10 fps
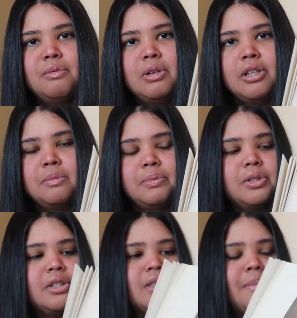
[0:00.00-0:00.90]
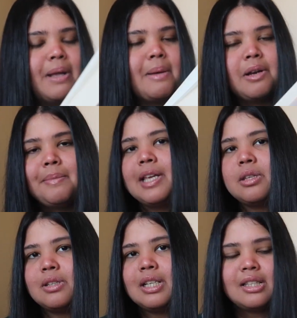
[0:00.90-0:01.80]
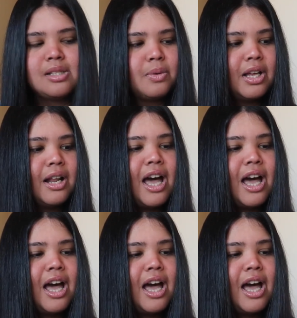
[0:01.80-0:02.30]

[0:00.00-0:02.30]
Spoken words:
one of the books, but I'm gonna be including this one.